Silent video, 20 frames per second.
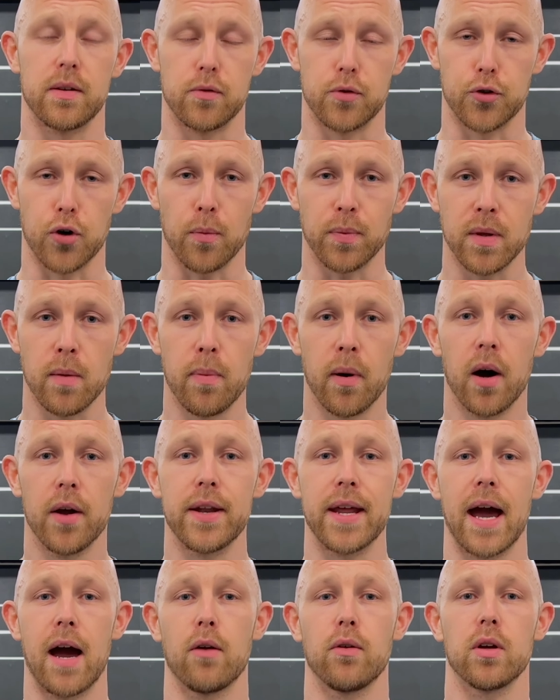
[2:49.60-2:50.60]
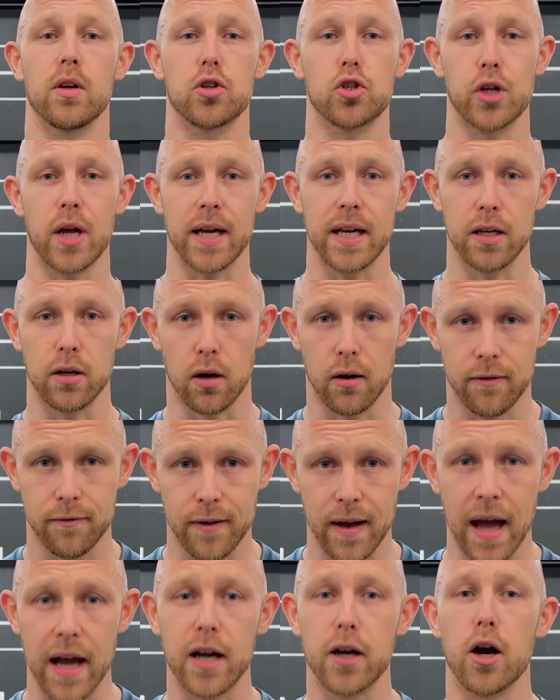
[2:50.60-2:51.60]
drop the bar down, shake it off,
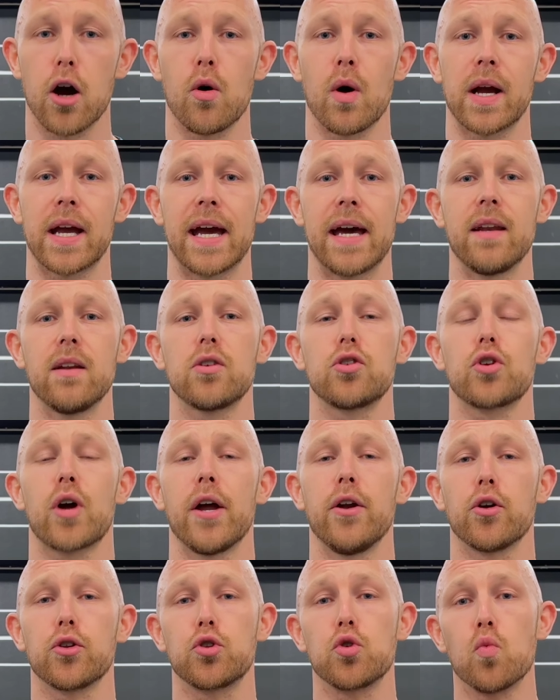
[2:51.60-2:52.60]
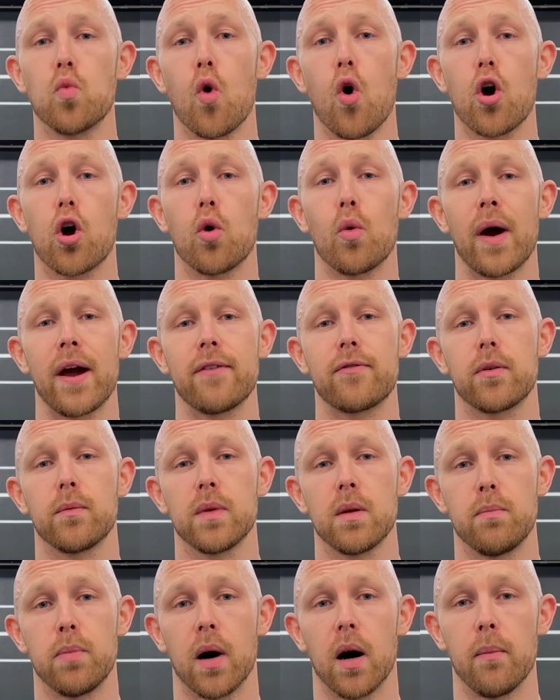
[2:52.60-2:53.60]
and go again. Try not to walk away from
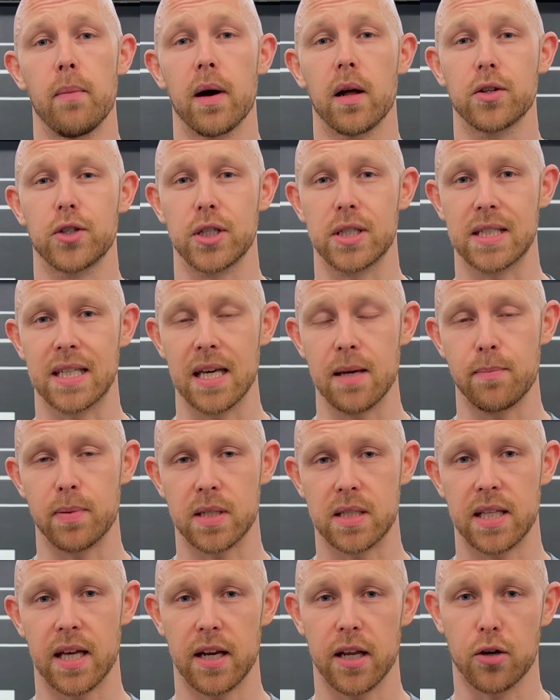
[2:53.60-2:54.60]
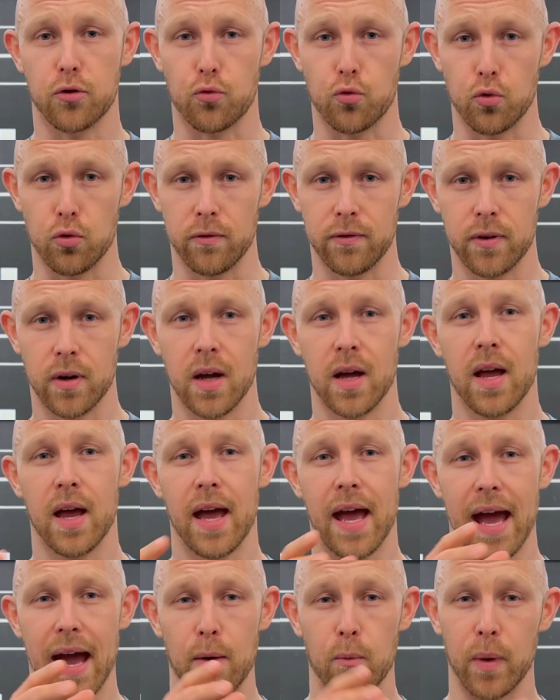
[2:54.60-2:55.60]
the barbell. Just keep a steady groove
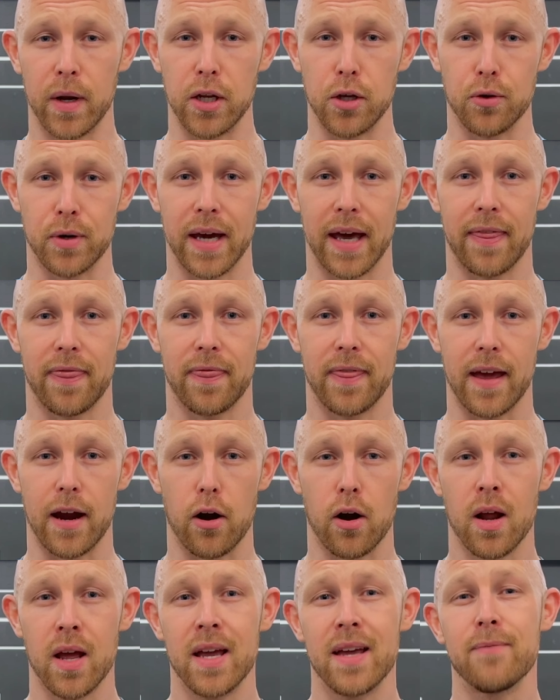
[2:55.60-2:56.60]
when you get there.